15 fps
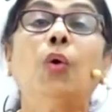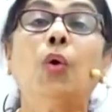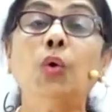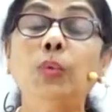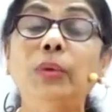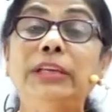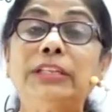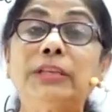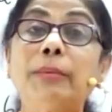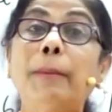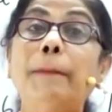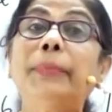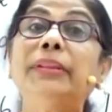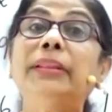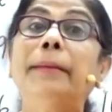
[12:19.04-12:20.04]
always
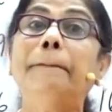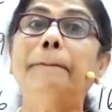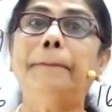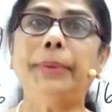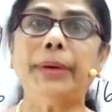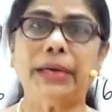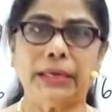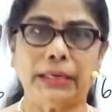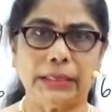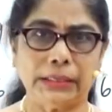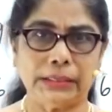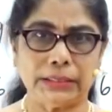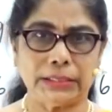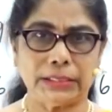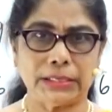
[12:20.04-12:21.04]
remember the
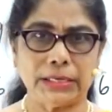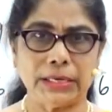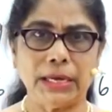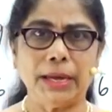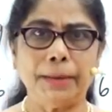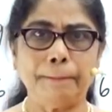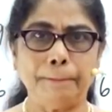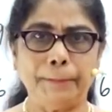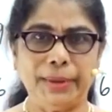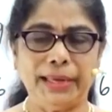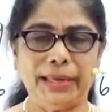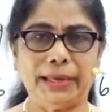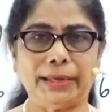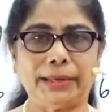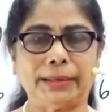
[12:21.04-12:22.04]
bird,
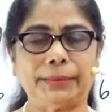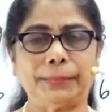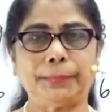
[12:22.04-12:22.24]
beak.